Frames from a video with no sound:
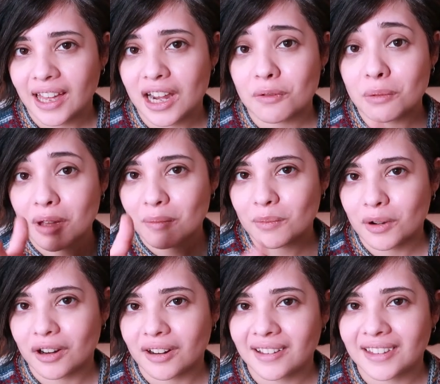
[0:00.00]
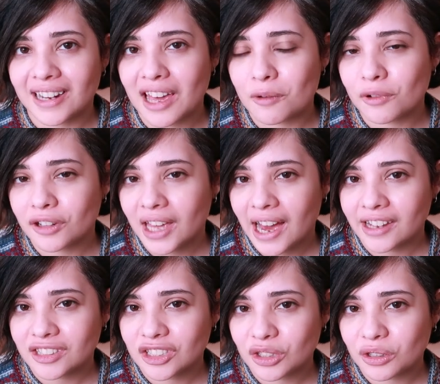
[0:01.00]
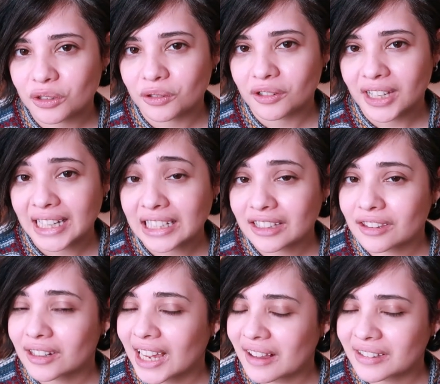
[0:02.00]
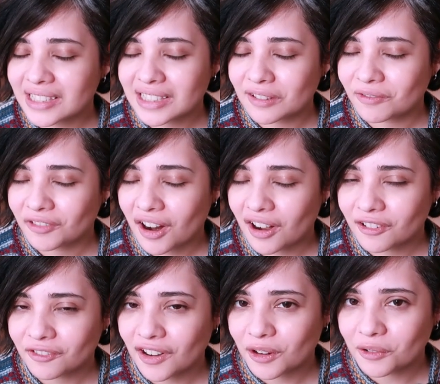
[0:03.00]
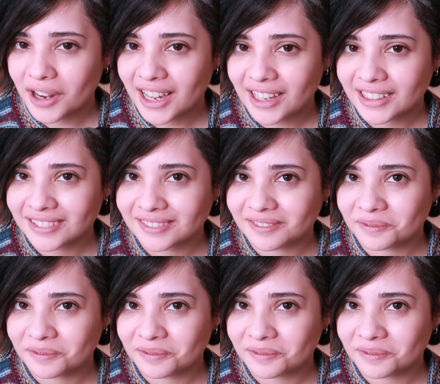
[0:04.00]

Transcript: And remember that I will catch you in another galaxy far, far away.